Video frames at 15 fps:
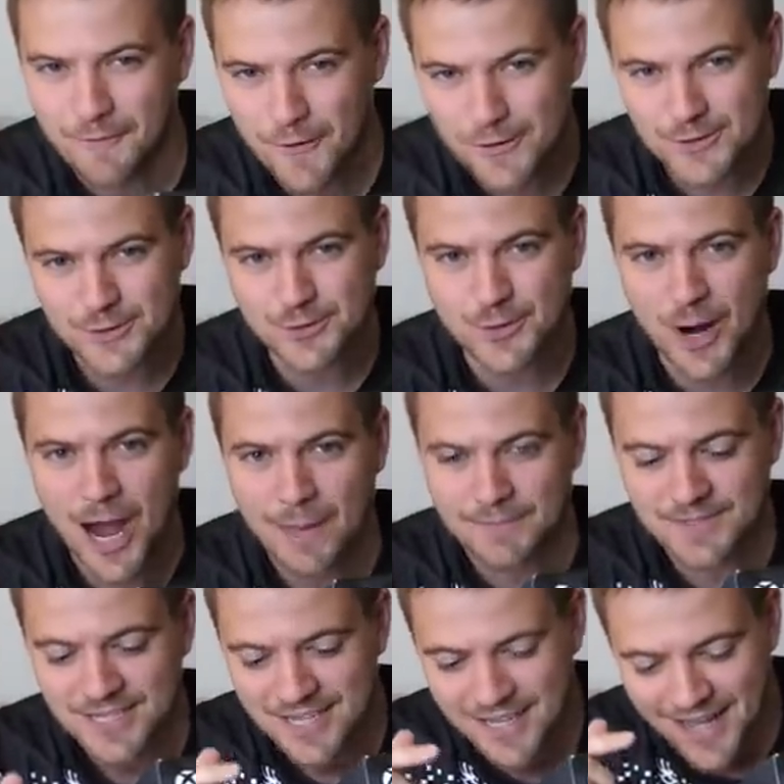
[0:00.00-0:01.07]
first
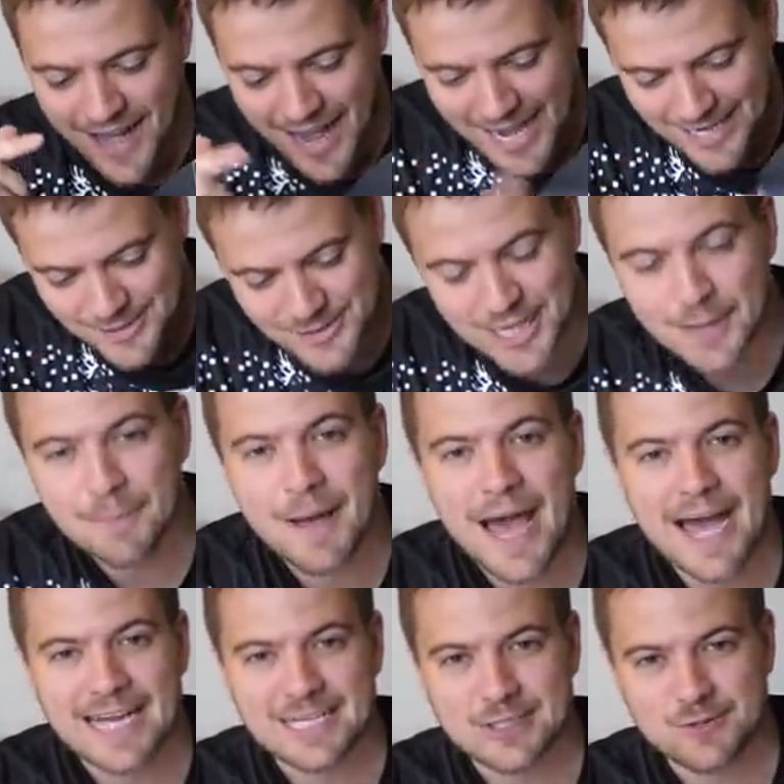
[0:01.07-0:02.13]
dropped, I actually got a
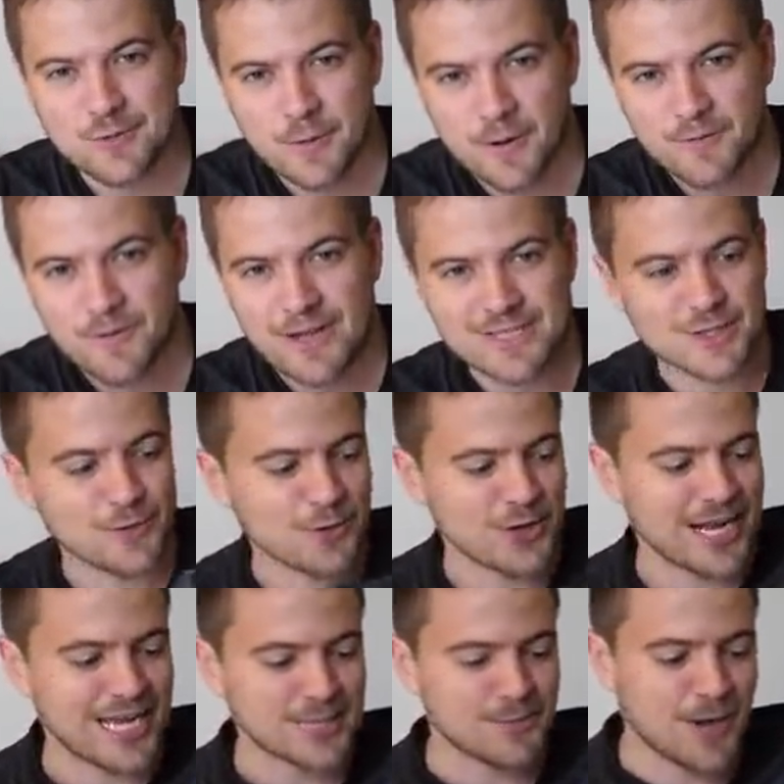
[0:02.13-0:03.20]
package from our friends over
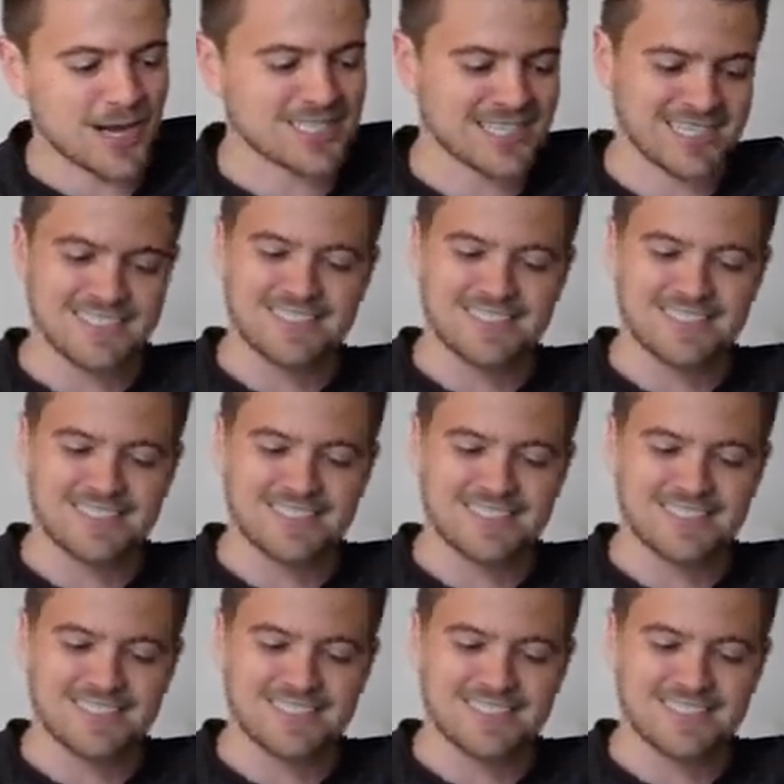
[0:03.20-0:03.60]
at Xbox. It